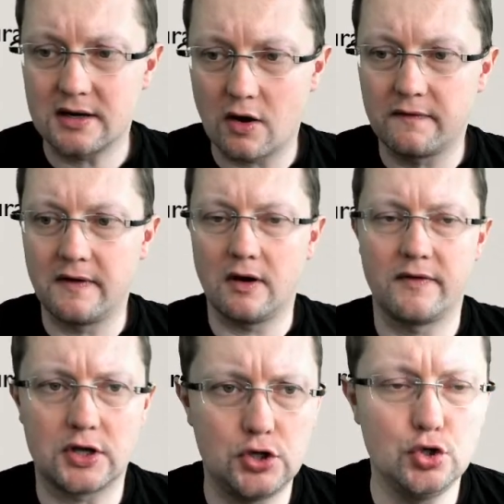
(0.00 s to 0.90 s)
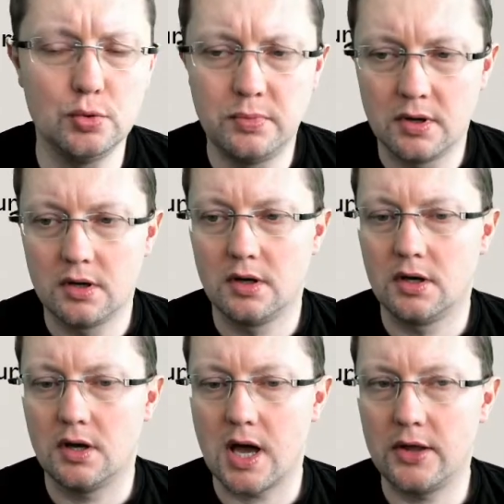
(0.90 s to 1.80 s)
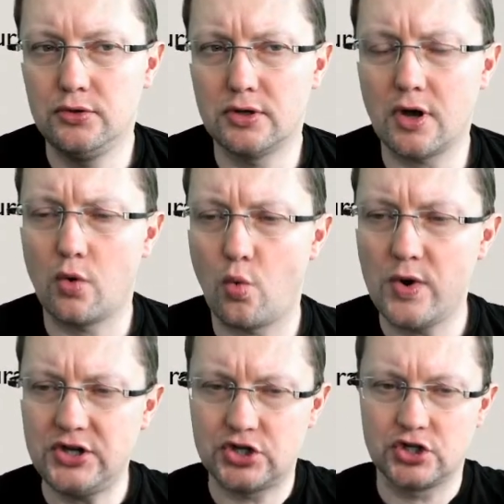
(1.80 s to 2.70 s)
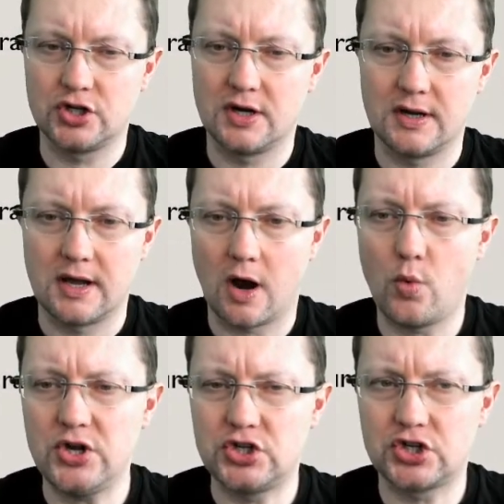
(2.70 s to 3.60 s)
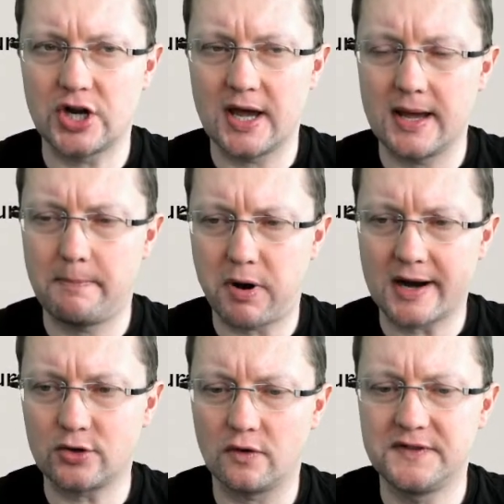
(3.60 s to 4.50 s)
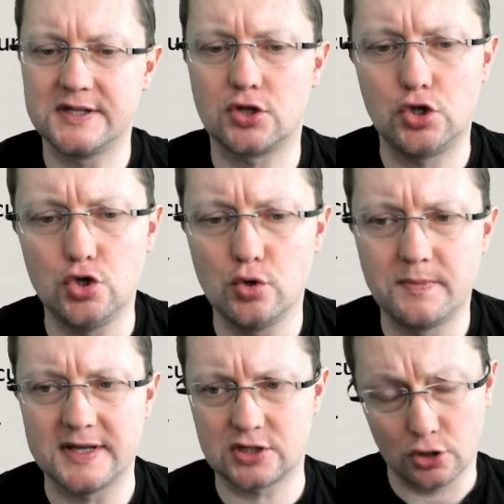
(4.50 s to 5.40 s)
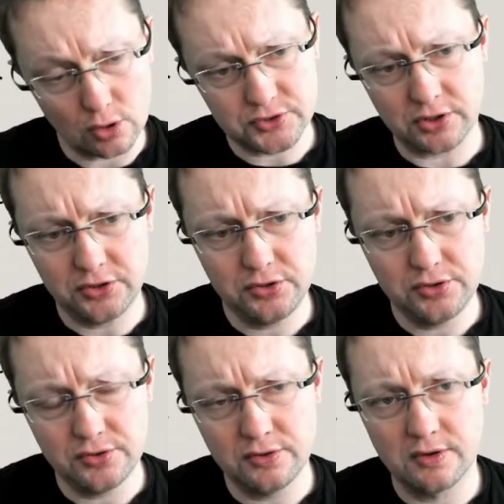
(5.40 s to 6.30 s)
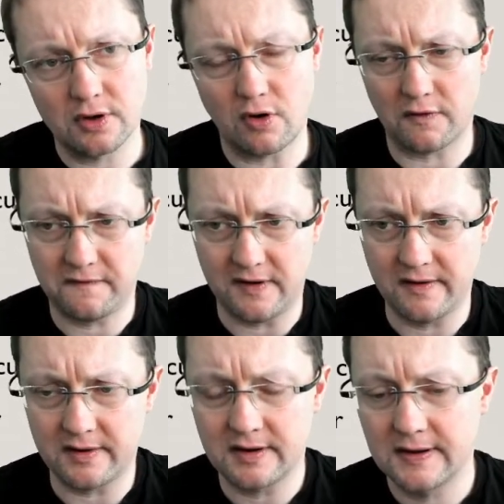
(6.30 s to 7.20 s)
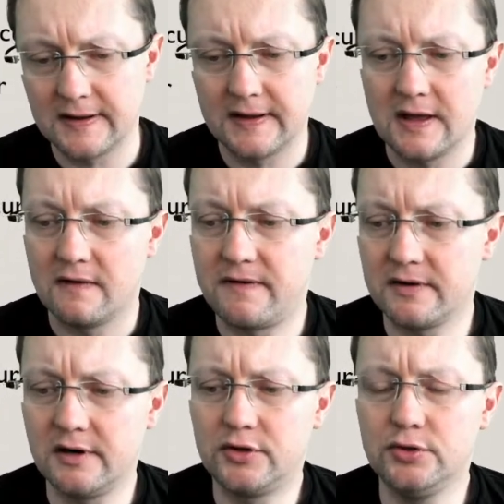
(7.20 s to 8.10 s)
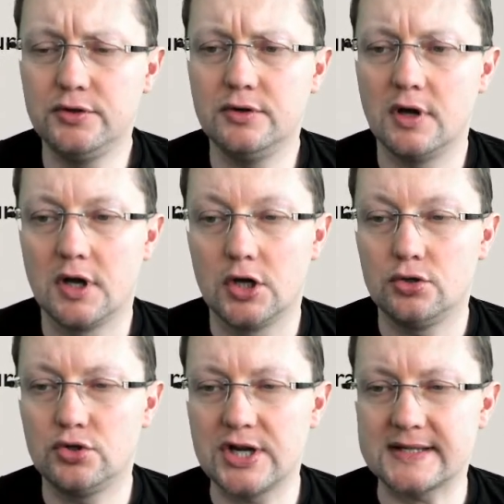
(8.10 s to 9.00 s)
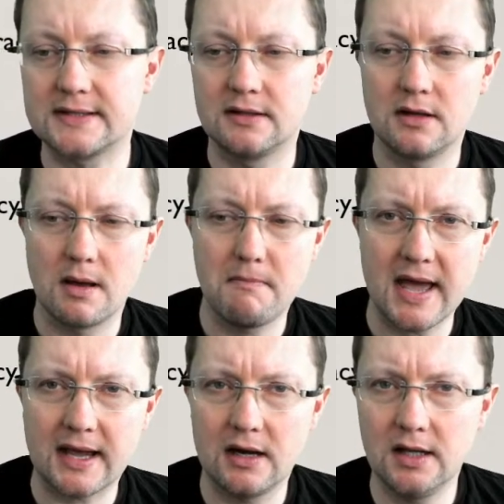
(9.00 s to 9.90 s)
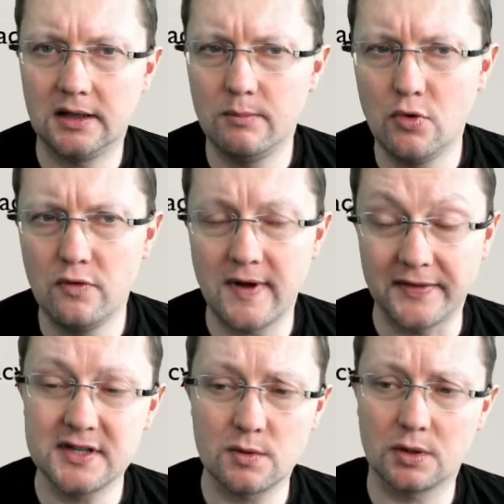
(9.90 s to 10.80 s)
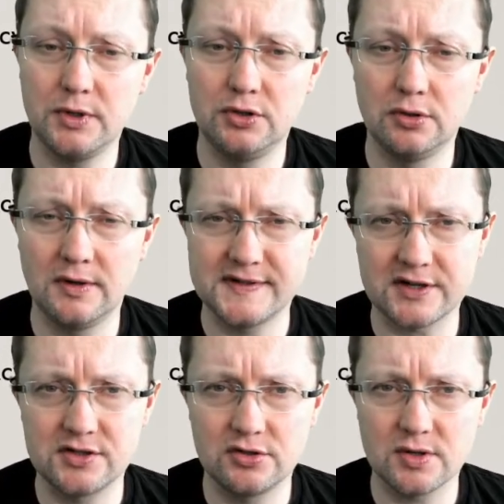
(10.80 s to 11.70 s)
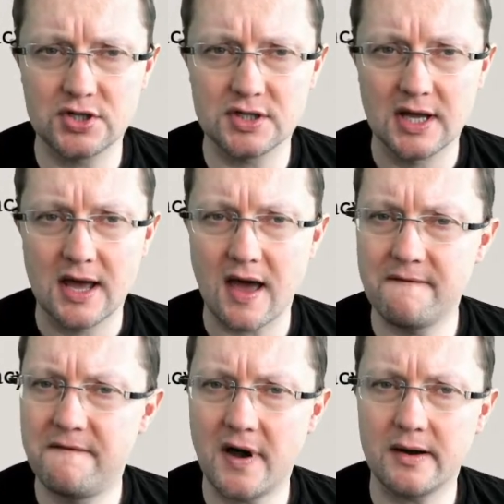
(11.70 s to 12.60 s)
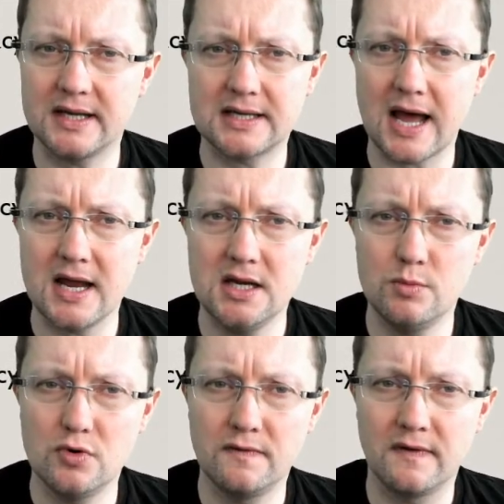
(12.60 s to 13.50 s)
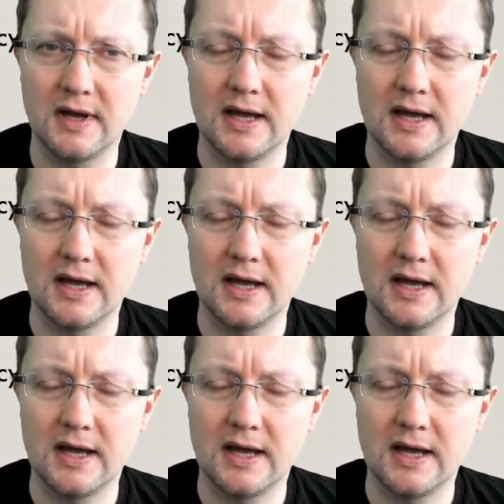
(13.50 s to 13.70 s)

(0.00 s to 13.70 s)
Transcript: of a cube, and you don't know which part of this cube is closer to you or further to you, you just make a little move, and this is what we do in such situations, a very tiny move,